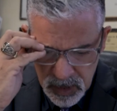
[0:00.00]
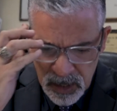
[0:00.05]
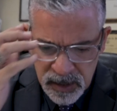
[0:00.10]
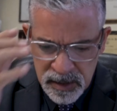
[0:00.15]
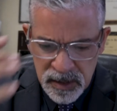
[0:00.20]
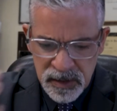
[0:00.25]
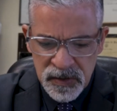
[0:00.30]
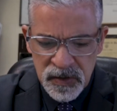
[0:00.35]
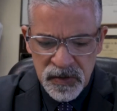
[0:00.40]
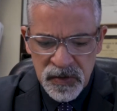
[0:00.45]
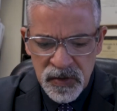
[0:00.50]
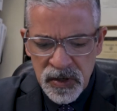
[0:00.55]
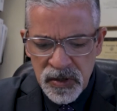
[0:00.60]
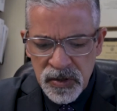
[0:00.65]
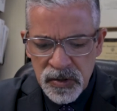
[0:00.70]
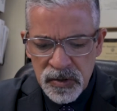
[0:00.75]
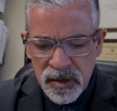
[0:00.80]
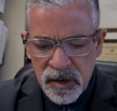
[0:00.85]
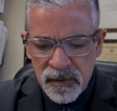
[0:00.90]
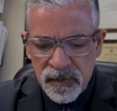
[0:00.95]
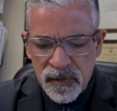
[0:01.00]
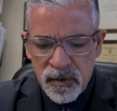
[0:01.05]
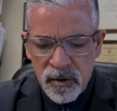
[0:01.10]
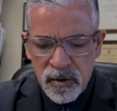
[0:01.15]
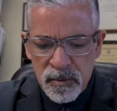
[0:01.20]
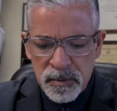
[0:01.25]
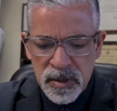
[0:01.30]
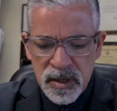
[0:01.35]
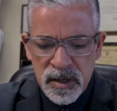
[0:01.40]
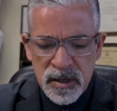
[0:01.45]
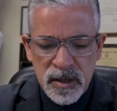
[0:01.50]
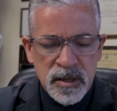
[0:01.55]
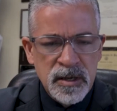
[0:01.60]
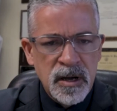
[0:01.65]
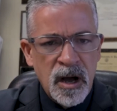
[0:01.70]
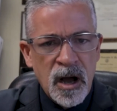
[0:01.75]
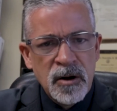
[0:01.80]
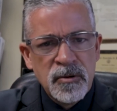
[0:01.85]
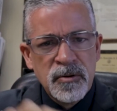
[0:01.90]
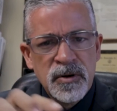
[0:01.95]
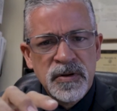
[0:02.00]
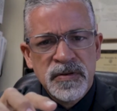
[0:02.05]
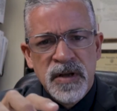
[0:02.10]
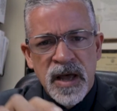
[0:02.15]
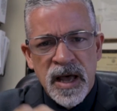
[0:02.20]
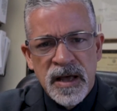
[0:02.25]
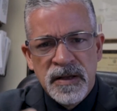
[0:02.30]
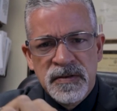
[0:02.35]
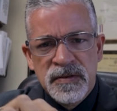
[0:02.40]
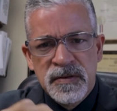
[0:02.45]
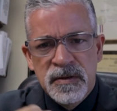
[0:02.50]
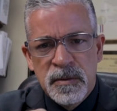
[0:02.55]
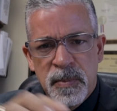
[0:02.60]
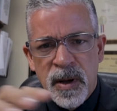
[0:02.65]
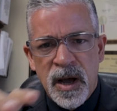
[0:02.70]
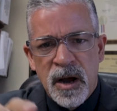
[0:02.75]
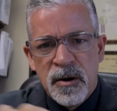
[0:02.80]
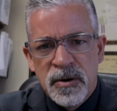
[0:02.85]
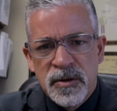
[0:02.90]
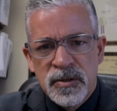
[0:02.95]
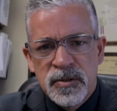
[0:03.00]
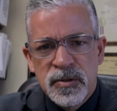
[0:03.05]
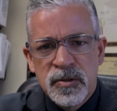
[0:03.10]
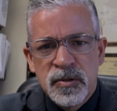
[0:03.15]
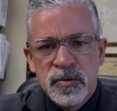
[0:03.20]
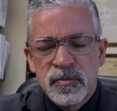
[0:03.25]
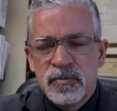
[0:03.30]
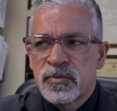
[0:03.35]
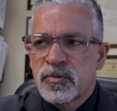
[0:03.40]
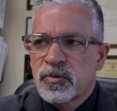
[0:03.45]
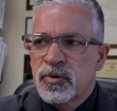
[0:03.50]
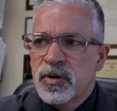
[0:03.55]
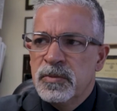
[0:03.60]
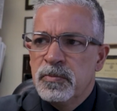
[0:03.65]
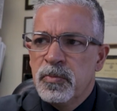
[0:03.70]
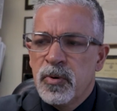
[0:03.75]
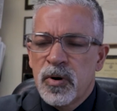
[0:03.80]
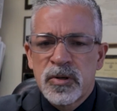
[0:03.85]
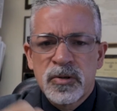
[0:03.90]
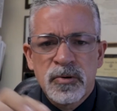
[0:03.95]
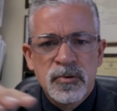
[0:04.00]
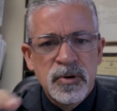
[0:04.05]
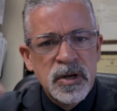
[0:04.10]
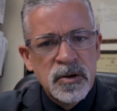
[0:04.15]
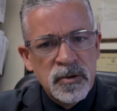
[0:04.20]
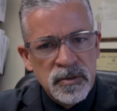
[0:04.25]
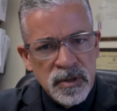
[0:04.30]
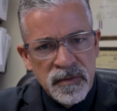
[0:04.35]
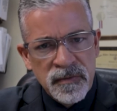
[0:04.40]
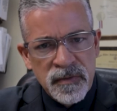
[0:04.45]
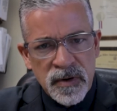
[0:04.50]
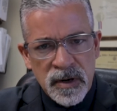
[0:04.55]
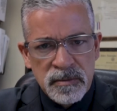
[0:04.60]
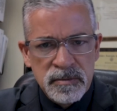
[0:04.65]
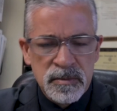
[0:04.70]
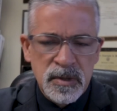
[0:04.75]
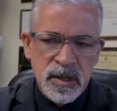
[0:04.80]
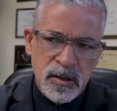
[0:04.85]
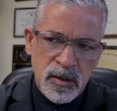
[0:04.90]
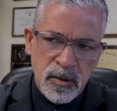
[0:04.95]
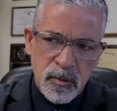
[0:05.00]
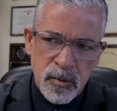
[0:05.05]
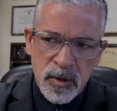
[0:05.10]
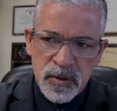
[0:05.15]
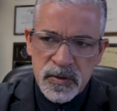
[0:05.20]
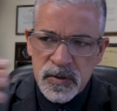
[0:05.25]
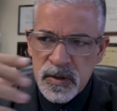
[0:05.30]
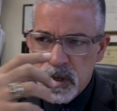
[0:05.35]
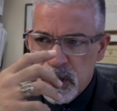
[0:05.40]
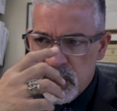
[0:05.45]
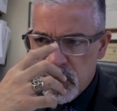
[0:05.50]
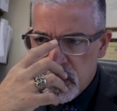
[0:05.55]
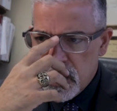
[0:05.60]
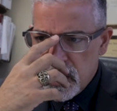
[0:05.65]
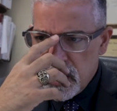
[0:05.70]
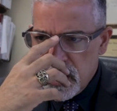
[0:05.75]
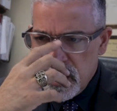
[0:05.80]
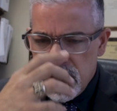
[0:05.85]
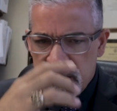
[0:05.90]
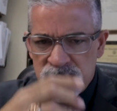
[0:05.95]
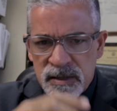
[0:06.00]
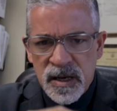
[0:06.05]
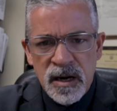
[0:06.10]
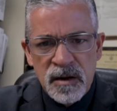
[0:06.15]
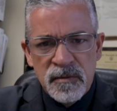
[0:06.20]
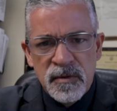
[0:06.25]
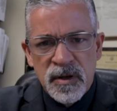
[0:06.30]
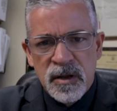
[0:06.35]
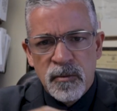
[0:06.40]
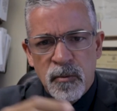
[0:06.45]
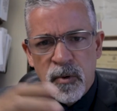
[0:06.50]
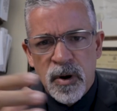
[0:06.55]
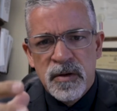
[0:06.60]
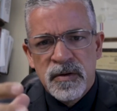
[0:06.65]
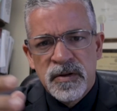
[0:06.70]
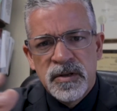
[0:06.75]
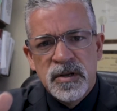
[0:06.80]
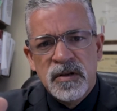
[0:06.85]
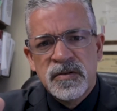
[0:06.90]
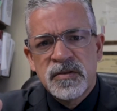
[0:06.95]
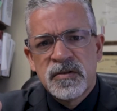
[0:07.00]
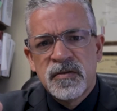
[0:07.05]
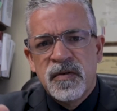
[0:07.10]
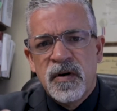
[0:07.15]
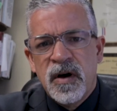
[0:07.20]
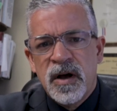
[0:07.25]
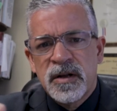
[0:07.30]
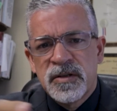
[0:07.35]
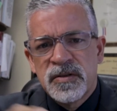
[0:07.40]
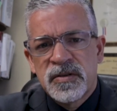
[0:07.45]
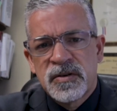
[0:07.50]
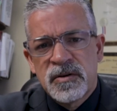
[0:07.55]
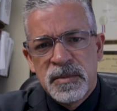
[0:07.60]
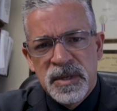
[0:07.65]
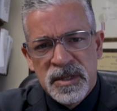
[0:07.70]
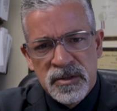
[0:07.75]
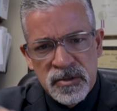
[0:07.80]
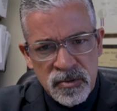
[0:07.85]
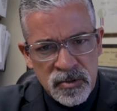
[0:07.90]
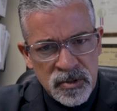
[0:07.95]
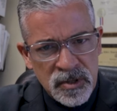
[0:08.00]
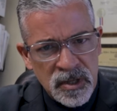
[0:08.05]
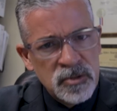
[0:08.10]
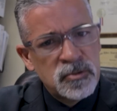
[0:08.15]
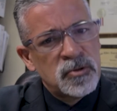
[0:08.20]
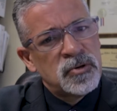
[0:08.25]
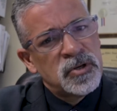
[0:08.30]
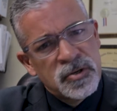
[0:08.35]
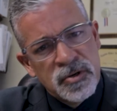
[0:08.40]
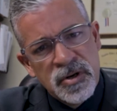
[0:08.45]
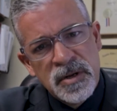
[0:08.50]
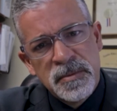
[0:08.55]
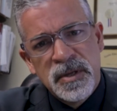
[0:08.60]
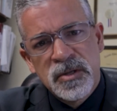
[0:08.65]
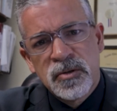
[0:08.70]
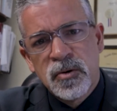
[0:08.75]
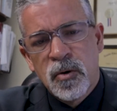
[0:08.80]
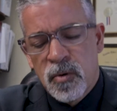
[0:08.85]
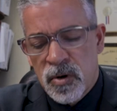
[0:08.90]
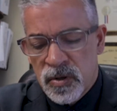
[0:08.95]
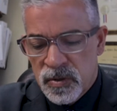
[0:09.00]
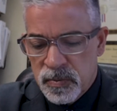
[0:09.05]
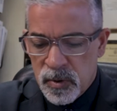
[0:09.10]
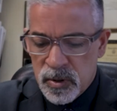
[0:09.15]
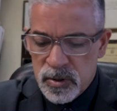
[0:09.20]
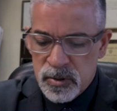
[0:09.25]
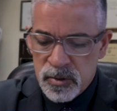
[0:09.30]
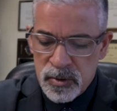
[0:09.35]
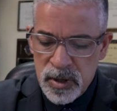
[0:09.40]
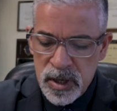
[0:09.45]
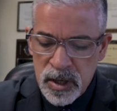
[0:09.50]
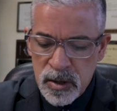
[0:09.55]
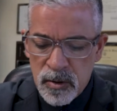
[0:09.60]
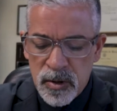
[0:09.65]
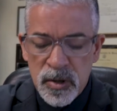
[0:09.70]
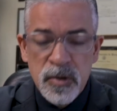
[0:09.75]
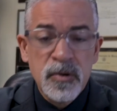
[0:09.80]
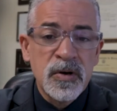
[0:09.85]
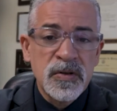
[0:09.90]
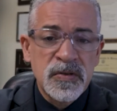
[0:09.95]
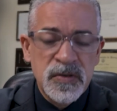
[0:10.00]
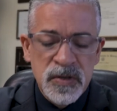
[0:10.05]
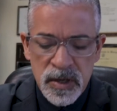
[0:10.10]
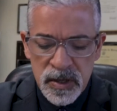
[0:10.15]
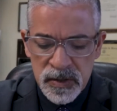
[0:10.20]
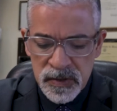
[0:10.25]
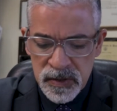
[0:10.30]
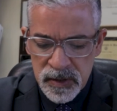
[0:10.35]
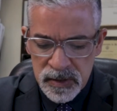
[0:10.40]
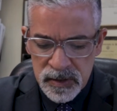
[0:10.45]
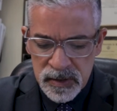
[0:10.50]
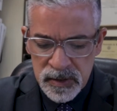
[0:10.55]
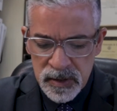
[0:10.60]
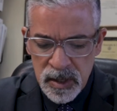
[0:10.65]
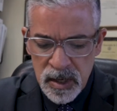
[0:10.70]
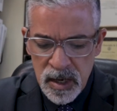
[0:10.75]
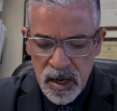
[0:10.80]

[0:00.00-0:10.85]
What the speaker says: this decision affirmed that Congress has the power to treat Puerto Rico different. In other words, it's kind of like a way to justify discriminatory treatment towards Puerto Rico U.S. citizens.